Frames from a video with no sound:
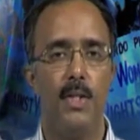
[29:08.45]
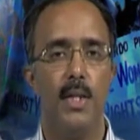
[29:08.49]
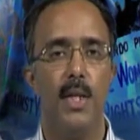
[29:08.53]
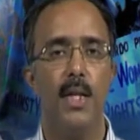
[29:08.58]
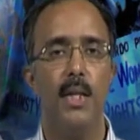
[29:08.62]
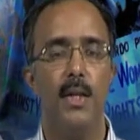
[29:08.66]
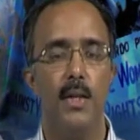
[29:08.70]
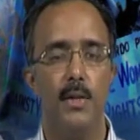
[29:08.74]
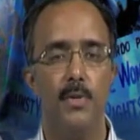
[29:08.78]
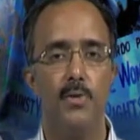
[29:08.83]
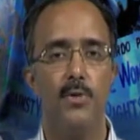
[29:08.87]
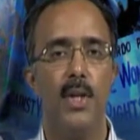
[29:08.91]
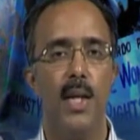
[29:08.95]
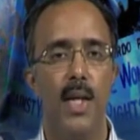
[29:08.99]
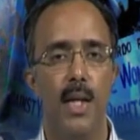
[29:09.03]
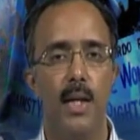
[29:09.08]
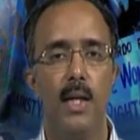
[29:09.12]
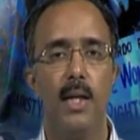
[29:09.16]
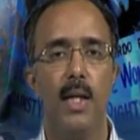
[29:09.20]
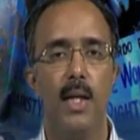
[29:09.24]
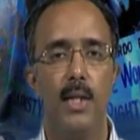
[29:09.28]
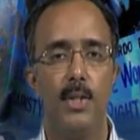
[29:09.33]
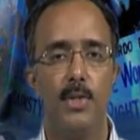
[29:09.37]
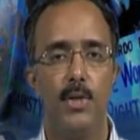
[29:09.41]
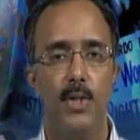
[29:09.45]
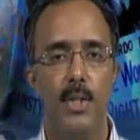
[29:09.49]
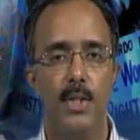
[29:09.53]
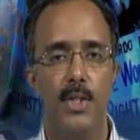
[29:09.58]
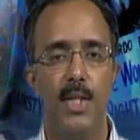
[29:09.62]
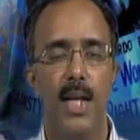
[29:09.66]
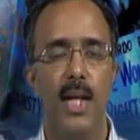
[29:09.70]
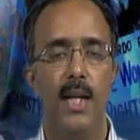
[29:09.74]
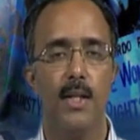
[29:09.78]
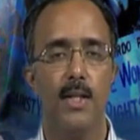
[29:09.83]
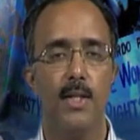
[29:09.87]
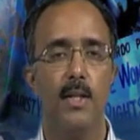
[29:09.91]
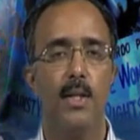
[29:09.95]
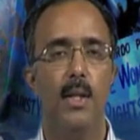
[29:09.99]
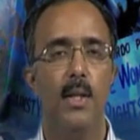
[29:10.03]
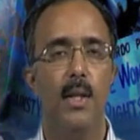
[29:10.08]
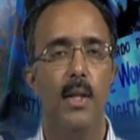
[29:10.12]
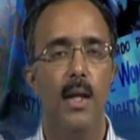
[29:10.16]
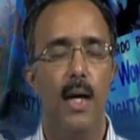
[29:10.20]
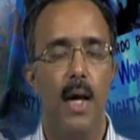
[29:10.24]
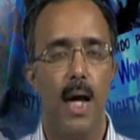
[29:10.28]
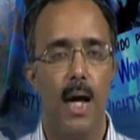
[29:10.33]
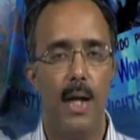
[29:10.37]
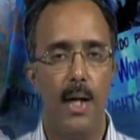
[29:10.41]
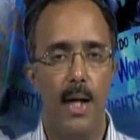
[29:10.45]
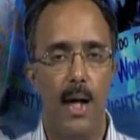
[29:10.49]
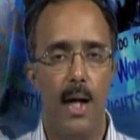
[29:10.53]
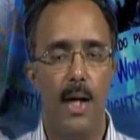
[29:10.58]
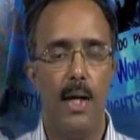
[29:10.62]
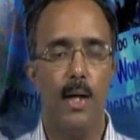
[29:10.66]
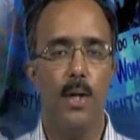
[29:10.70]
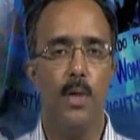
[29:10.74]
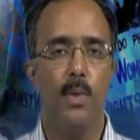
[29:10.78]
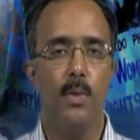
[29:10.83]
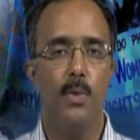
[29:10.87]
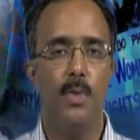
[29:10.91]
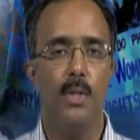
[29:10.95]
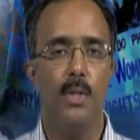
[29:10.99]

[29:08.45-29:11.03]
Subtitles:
in literary and cultural texts and argues